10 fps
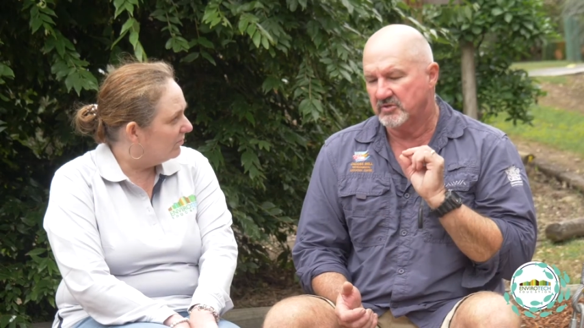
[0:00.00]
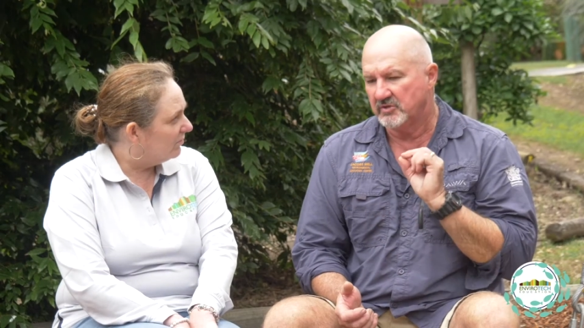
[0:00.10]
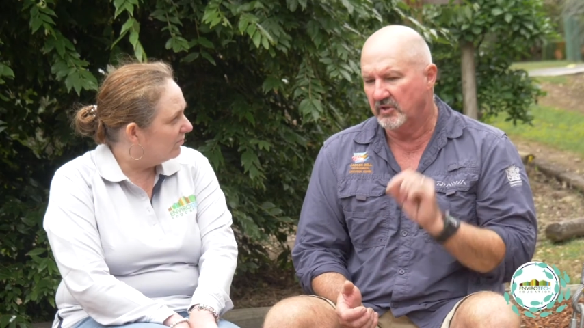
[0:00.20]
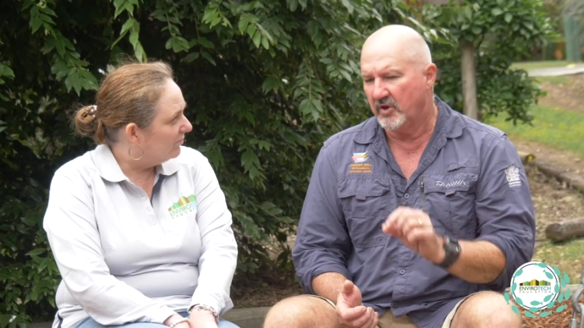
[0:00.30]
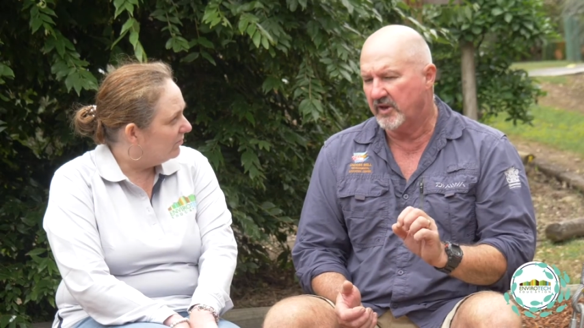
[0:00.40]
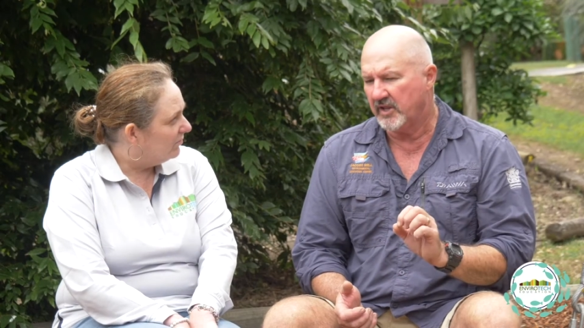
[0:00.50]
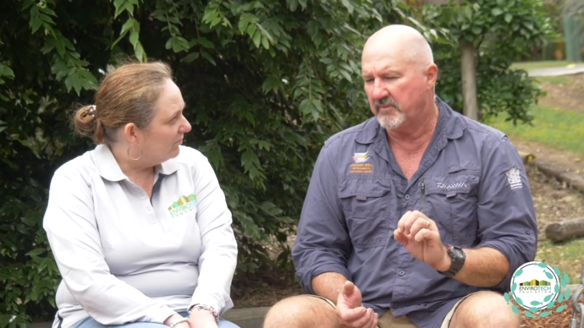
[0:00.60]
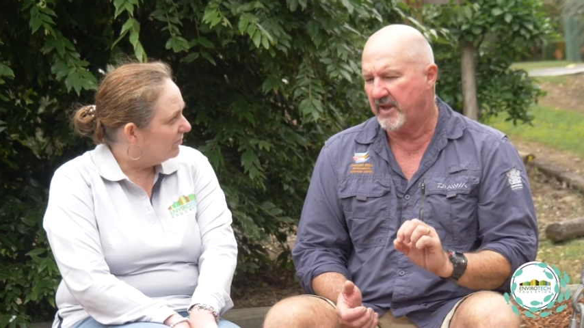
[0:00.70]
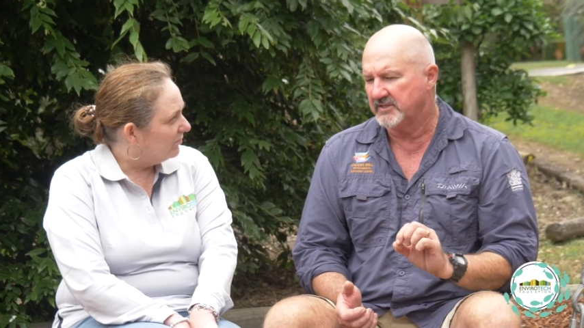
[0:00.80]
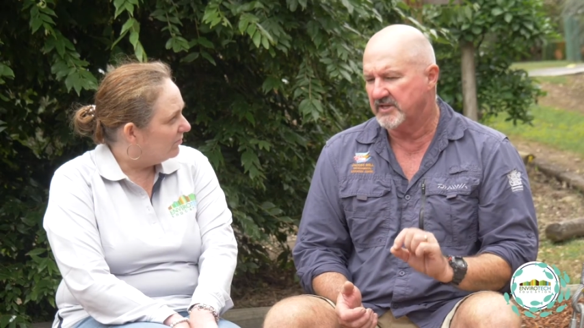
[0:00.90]
Speaker 1: learning
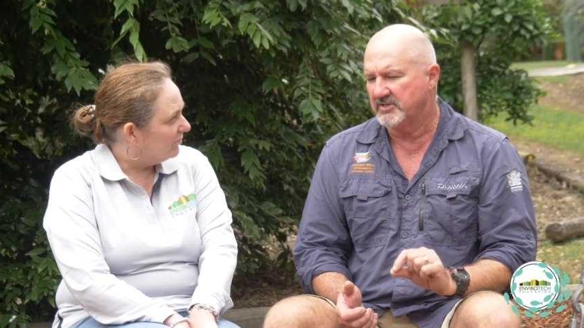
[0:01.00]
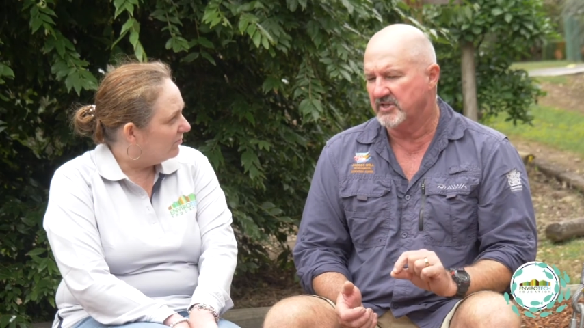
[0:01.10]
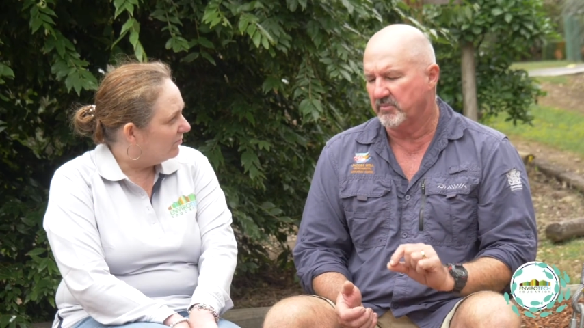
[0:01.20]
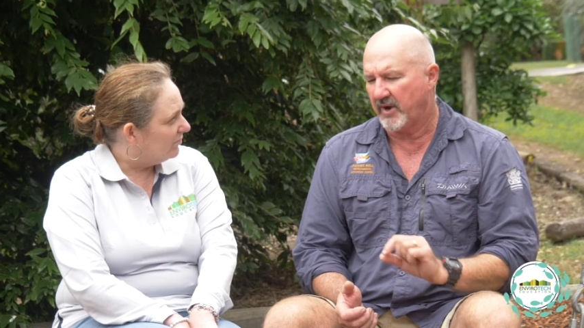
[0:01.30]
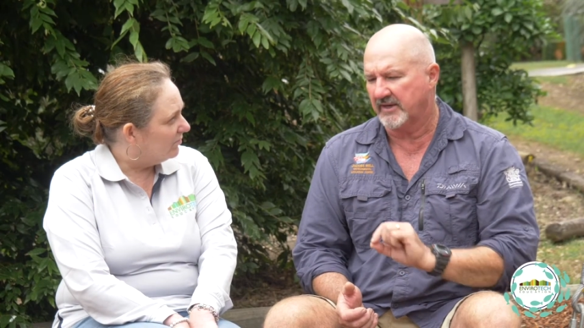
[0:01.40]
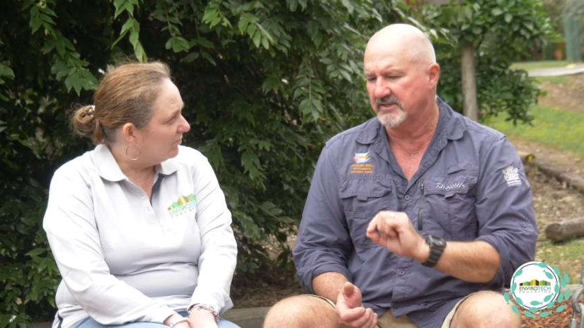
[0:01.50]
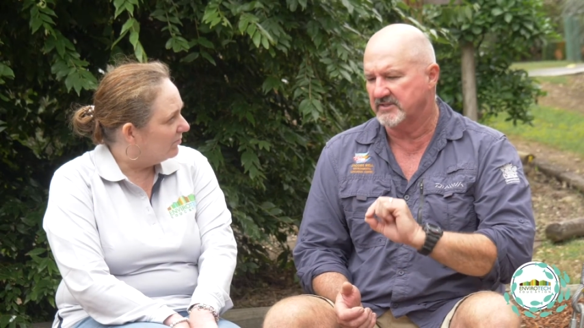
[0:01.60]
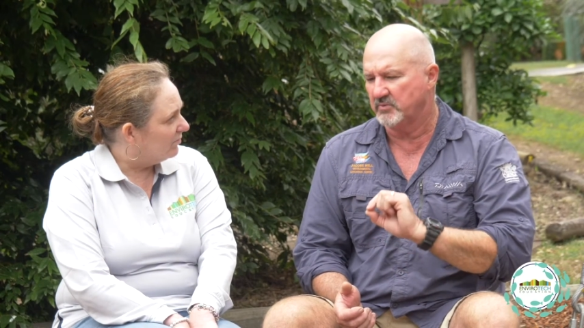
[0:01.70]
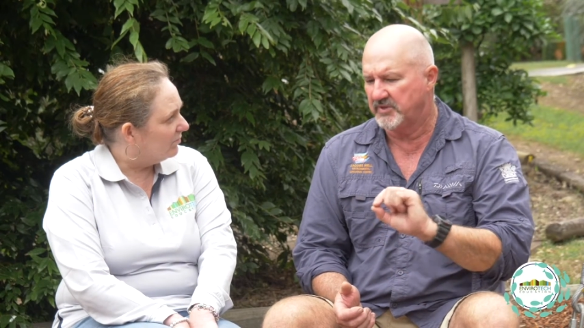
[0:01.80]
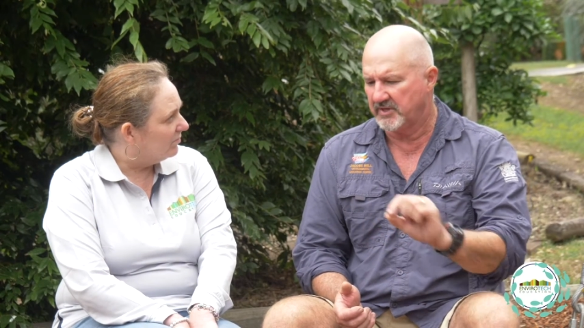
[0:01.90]
about teaching
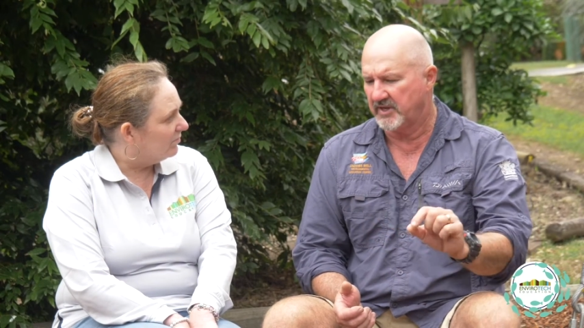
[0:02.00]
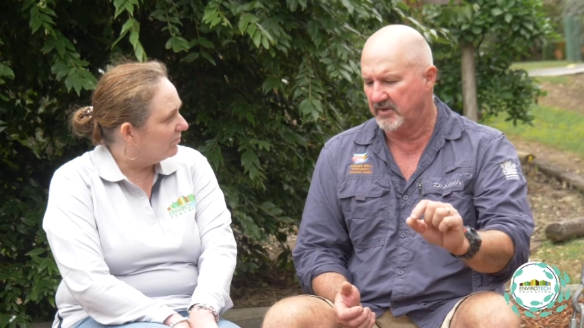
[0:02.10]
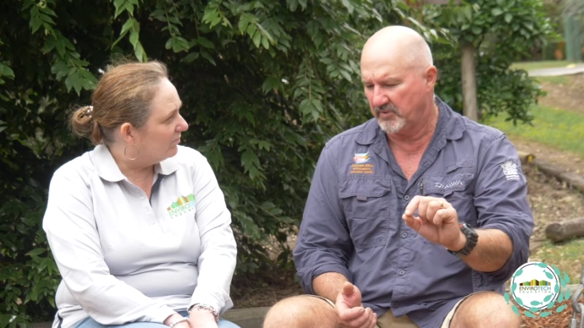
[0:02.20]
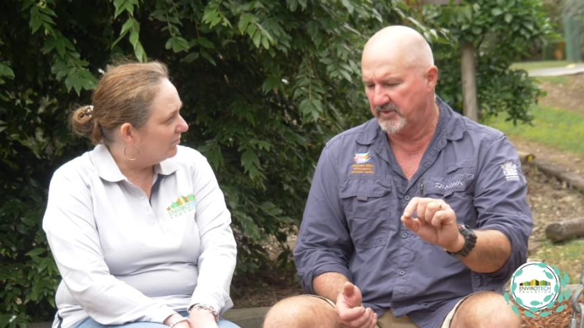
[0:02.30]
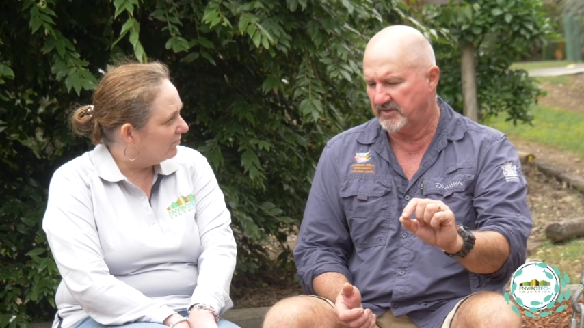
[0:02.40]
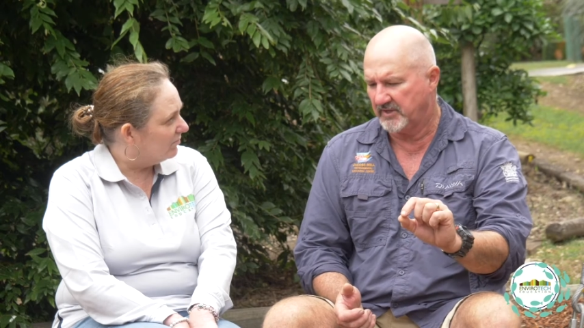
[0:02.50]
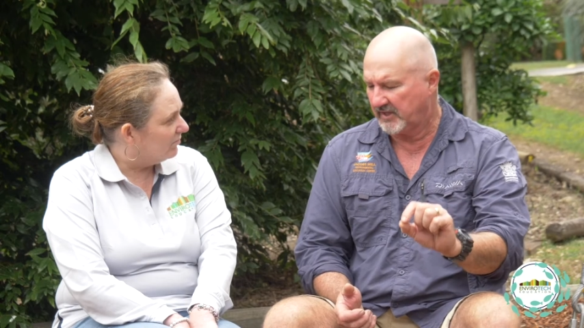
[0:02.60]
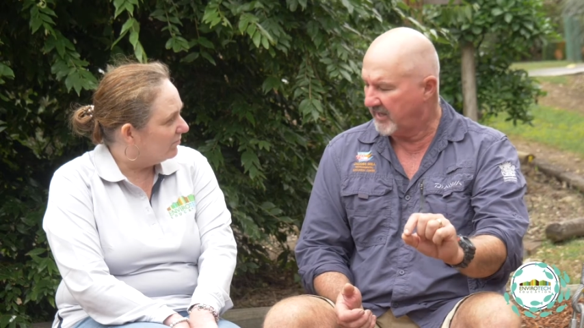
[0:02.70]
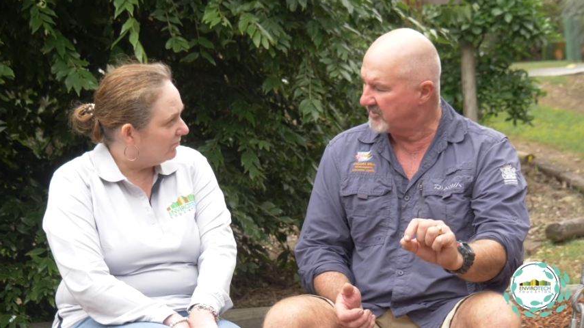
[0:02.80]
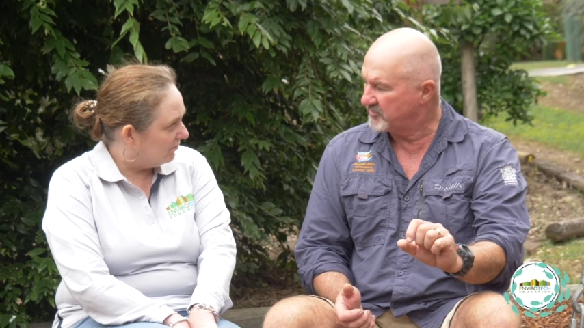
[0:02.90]
practice within a, within the
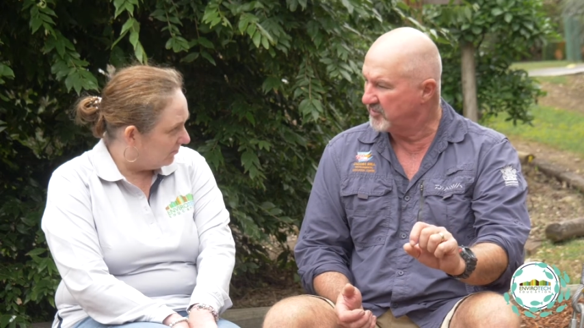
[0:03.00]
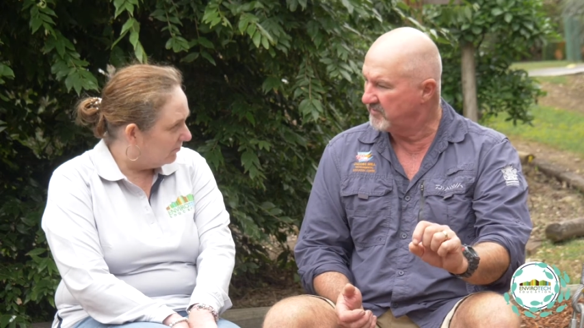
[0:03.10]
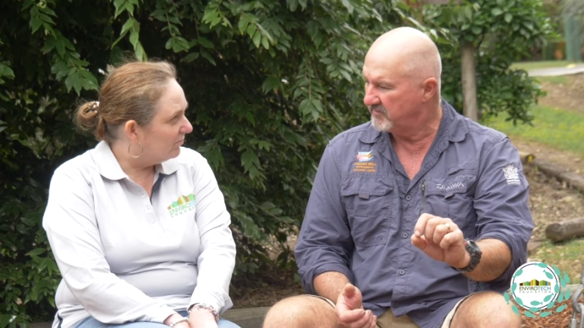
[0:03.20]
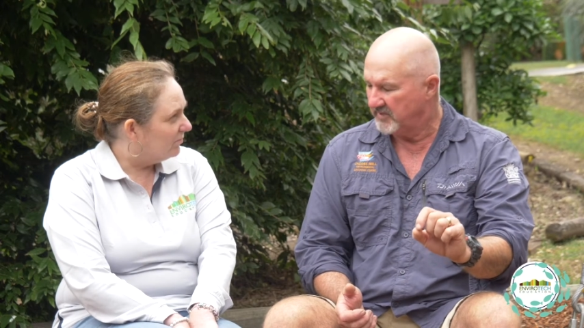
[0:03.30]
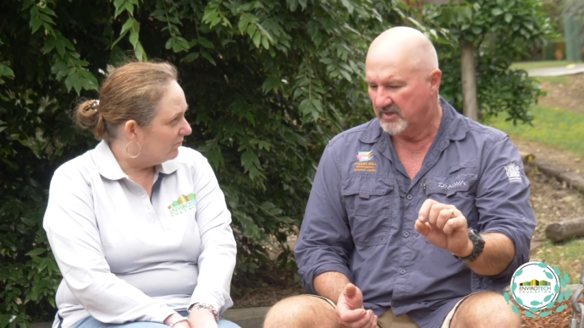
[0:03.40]
classroom,